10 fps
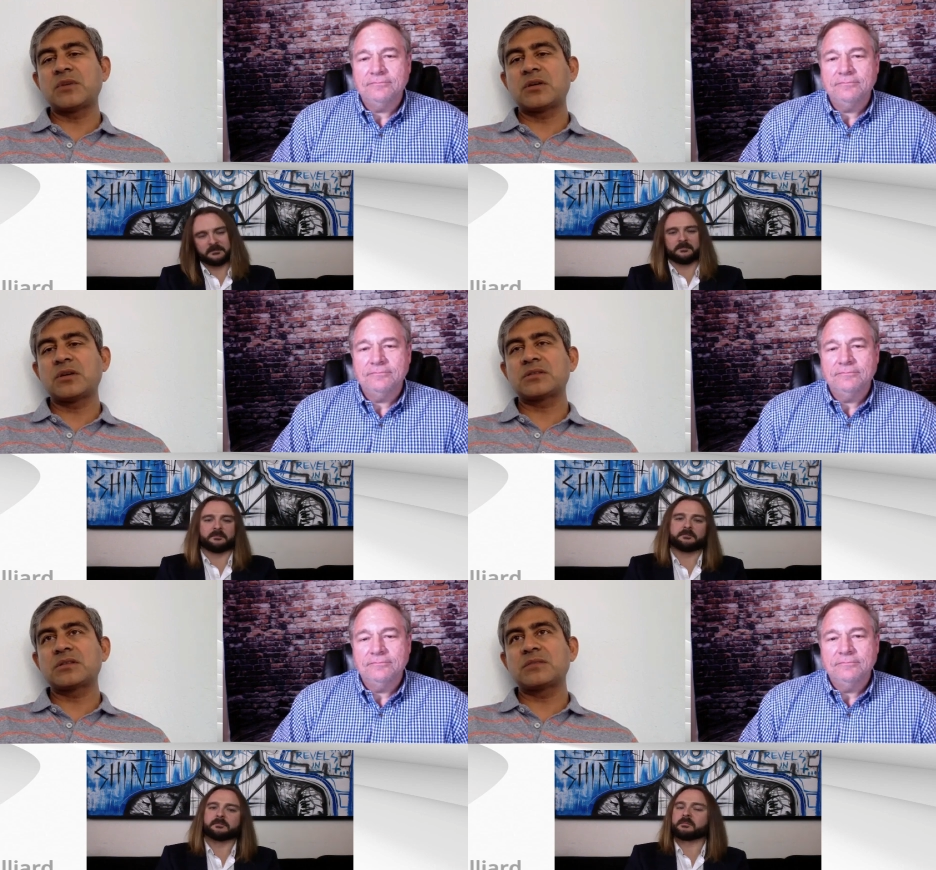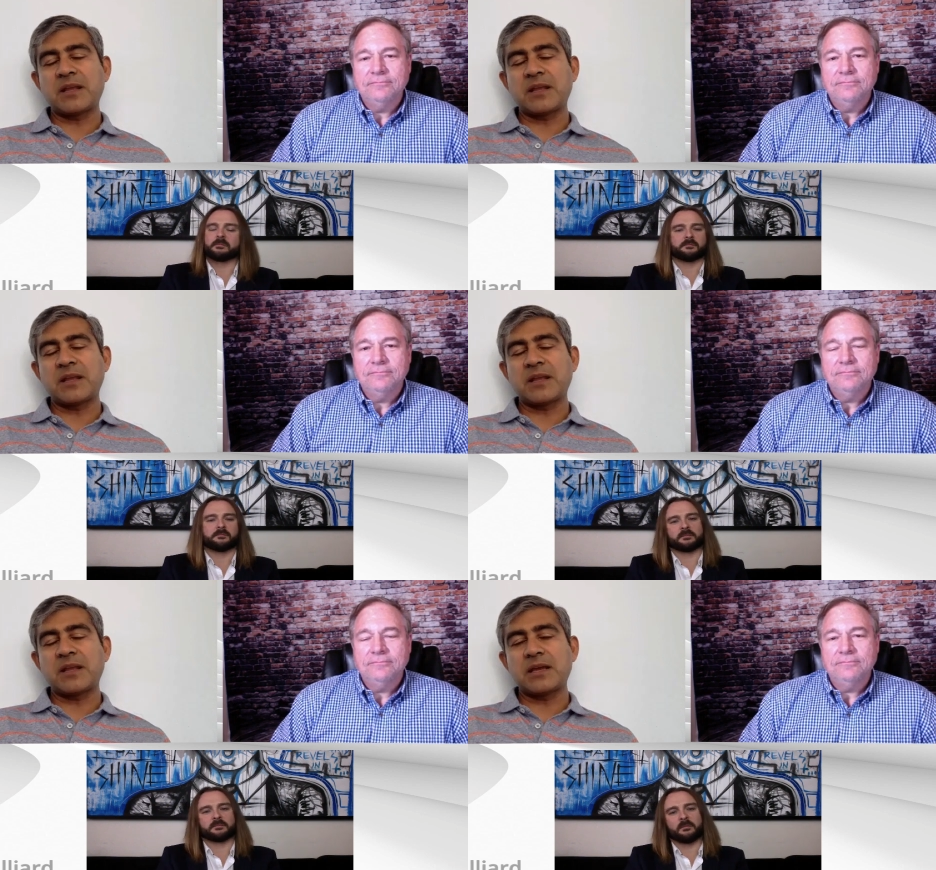Speaker 1: because
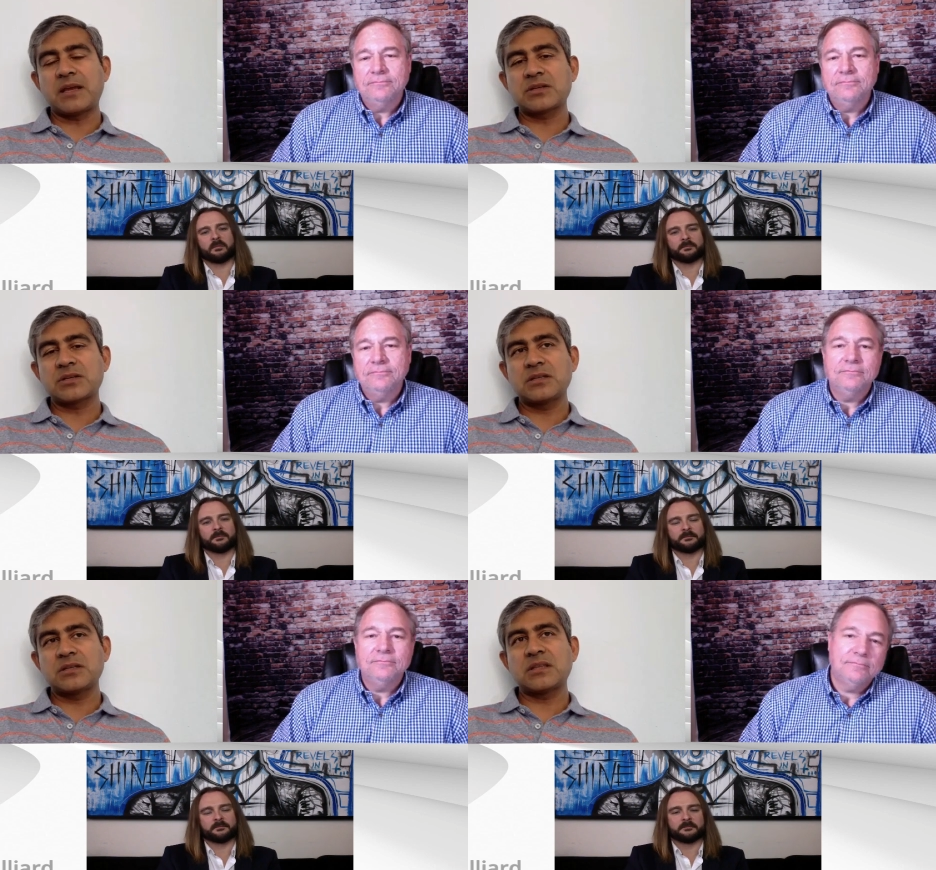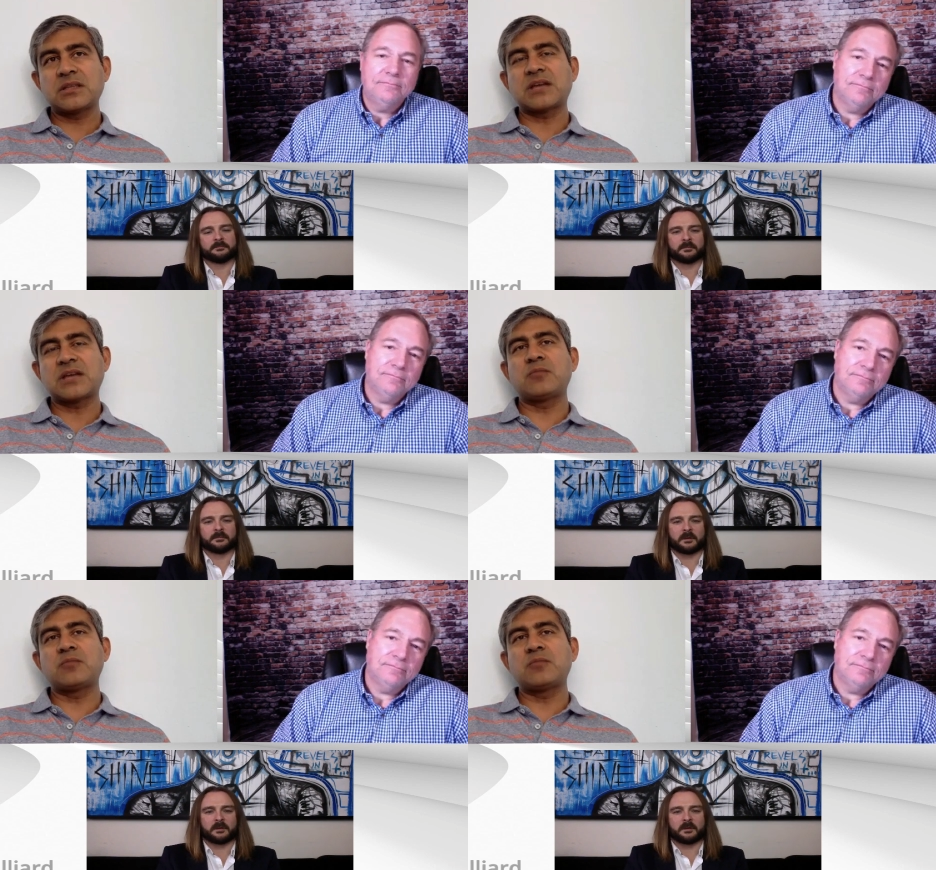maybe the applications and the